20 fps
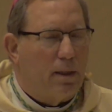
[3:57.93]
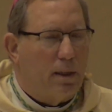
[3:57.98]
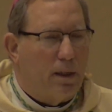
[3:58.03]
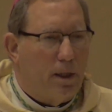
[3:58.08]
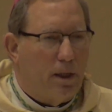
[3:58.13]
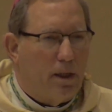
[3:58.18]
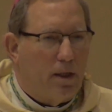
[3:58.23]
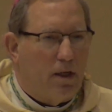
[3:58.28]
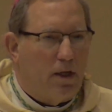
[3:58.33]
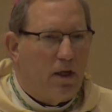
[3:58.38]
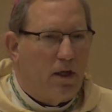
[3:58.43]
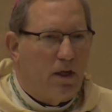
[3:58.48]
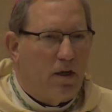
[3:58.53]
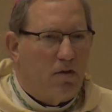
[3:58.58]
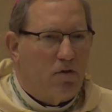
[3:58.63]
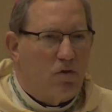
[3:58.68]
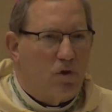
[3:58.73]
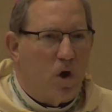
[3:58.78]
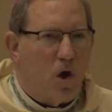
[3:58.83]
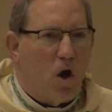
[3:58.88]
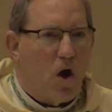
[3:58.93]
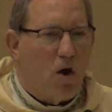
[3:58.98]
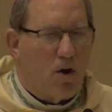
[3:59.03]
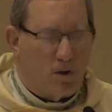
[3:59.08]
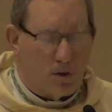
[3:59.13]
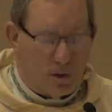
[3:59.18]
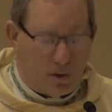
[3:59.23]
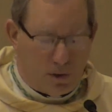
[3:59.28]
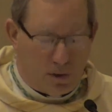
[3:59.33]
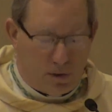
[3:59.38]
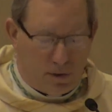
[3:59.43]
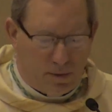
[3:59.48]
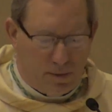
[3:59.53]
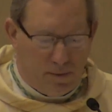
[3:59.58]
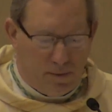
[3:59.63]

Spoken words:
in his heart,